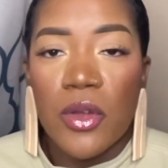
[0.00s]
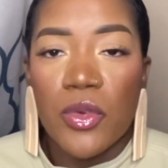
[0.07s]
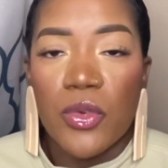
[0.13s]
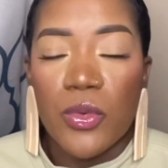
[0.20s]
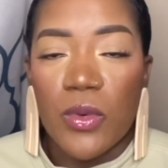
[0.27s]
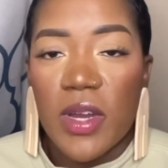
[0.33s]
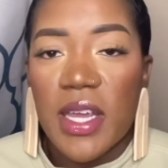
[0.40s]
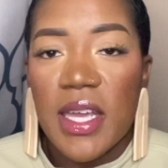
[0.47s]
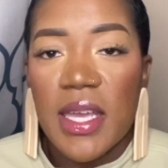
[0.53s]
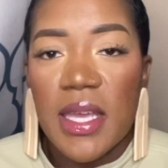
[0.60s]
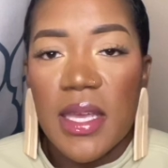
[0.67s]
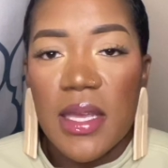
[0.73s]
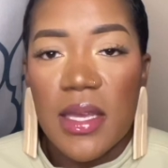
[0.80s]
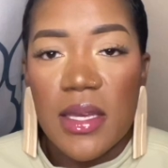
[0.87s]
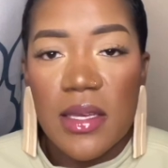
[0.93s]

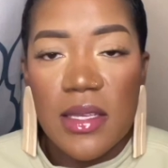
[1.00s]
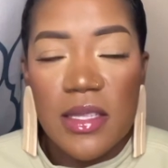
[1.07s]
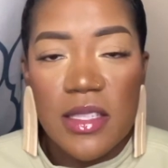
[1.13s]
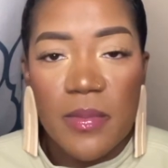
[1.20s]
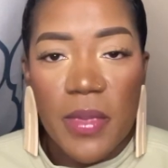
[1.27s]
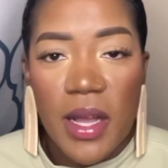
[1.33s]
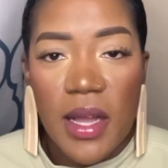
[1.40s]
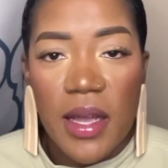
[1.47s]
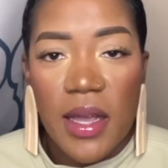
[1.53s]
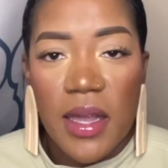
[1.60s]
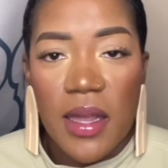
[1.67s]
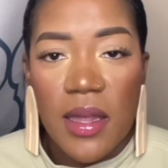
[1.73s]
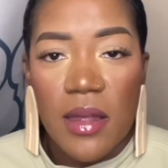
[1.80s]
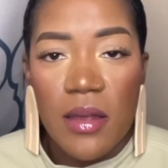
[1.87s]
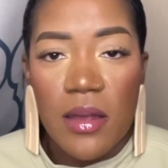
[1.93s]
Gray is
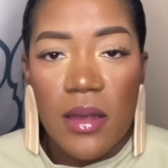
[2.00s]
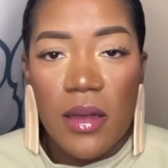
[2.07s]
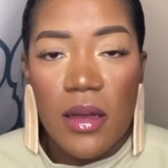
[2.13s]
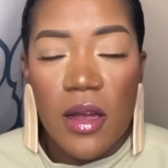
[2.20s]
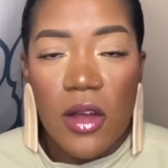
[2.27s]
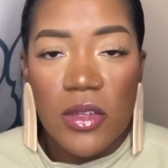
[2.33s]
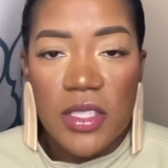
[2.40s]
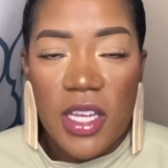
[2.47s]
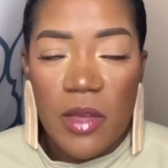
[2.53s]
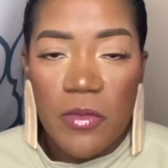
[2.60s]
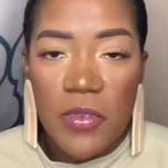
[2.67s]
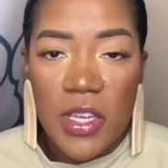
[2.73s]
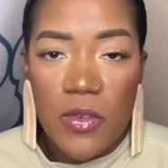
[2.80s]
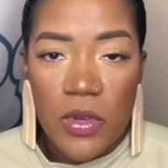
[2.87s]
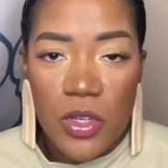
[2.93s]
my all-time
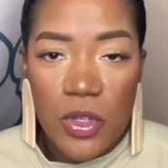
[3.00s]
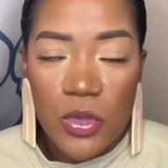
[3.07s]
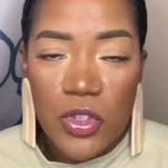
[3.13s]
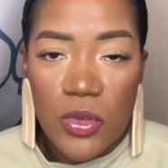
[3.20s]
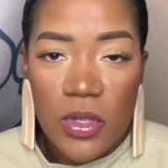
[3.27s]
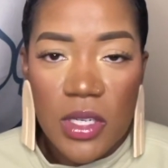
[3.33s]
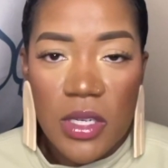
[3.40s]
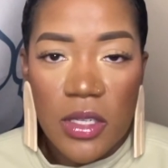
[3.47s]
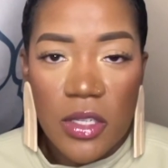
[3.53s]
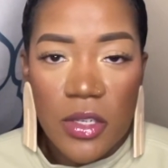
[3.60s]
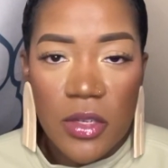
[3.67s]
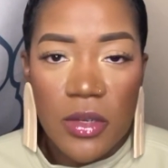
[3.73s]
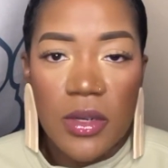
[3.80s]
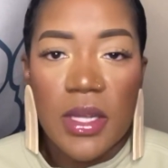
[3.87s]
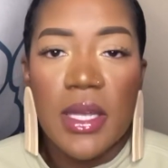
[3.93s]
favorite neutral
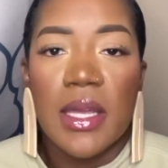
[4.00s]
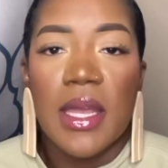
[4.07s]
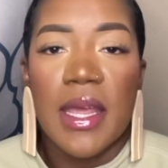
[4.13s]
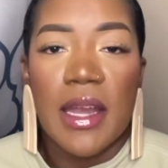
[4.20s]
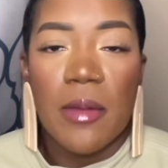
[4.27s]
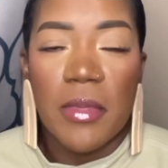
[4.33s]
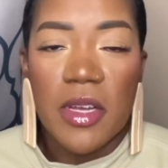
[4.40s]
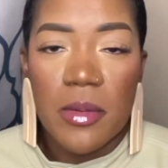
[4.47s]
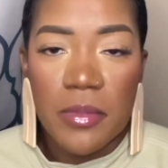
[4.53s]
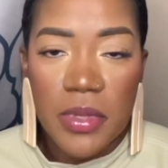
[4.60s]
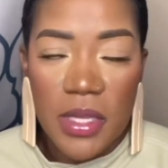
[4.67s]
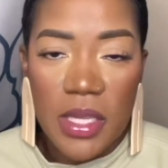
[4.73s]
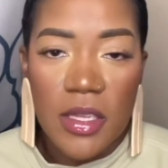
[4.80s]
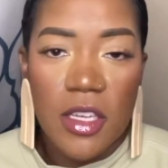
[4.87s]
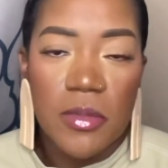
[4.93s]
color, and I'm
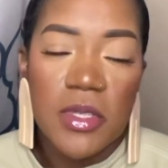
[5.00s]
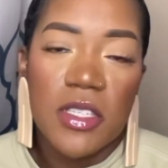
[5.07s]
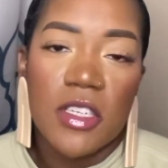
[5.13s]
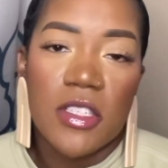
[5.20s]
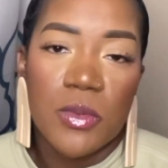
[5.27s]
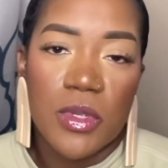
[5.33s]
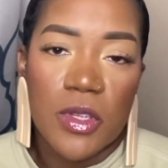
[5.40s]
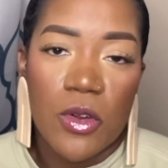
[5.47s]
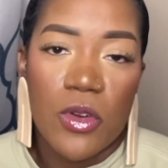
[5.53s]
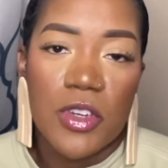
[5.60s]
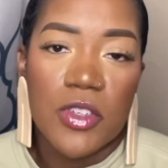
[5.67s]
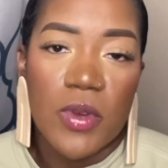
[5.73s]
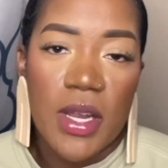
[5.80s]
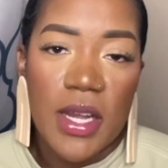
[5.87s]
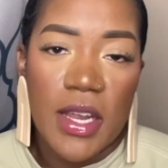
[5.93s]
completely obsessed with
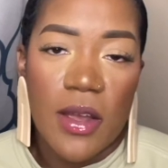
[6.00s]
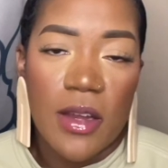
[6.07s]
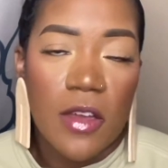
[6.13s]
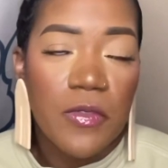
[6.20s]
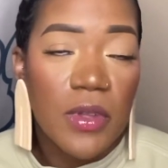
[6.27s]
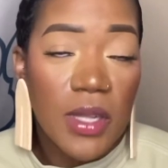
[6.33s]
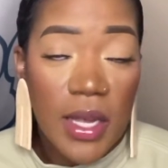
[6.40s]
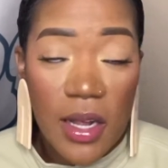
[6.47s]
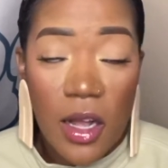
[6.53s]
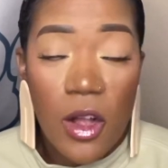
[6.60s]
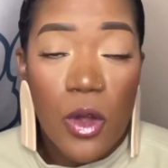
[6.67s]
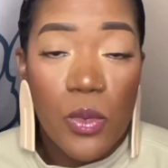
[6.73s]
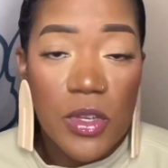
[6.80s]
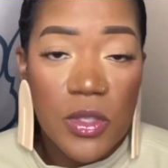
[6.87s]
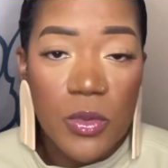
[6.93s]
orange right now, and I feel like I
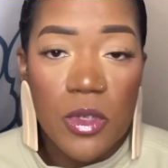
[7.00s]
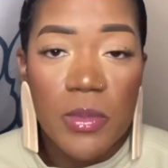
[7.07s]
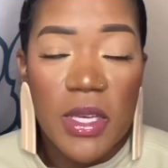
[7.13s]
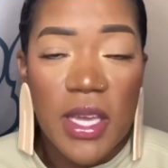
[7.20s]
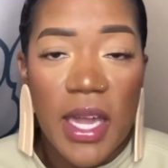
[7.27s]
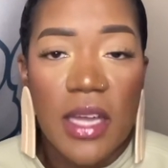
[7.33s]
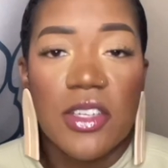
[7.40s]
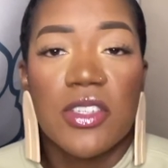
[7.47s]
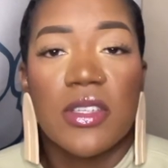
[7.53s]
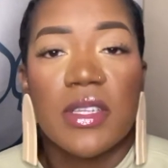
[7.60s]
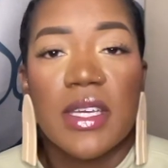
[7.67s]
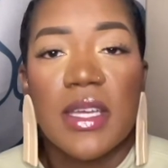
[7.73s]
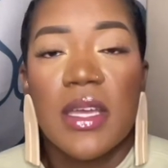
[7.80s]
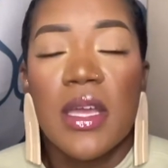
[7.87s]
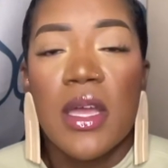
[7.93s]
always will be
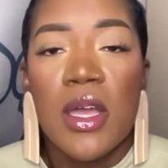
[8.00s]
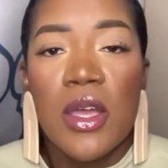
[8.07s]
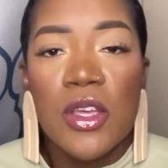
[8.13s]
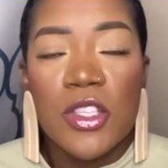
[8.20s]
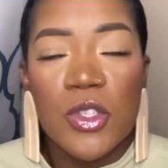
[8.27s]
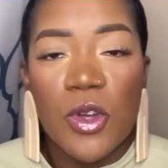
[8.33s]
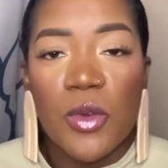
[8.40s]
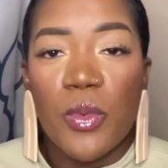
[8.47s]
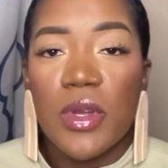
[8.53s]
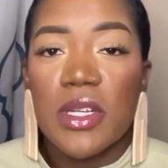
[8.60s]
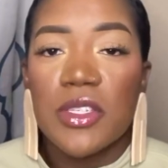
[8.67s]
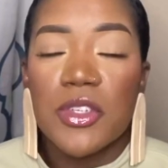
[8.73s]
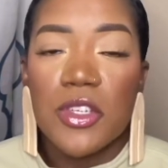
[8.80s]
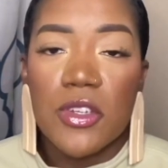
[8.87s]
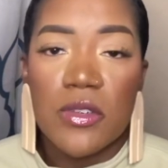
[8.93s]
actually. So I
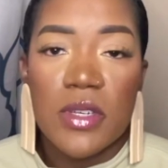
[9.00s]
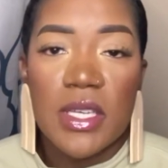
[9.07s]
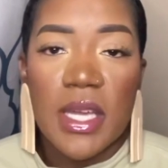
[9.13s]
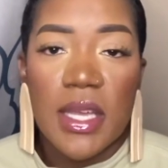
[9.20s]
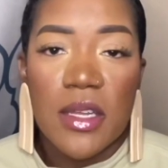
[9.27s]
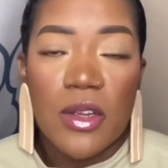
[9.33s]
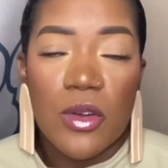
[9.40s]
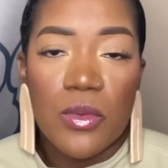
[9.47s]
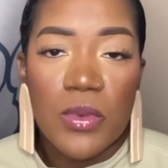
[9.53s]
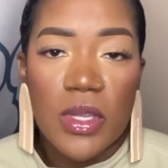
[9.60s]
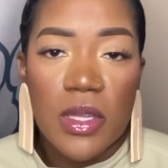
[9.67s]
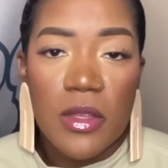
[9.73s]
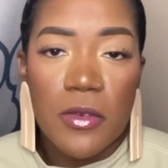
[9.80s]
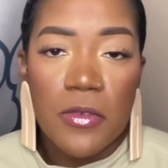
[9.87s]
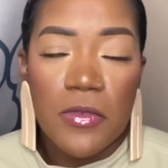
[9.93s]
wanted to create a
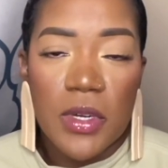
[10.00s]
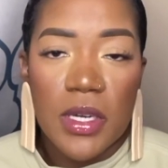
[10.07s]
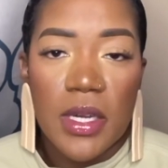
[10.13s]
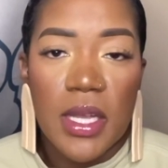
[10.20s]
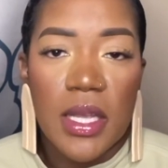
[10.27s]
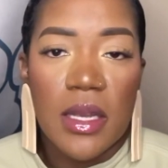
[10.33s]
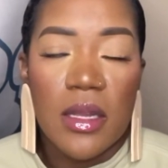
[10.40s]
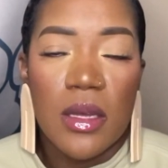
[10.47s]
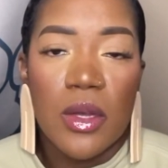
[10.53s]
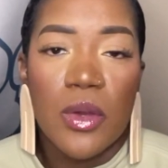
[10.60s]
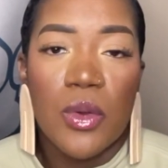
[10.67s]
really fun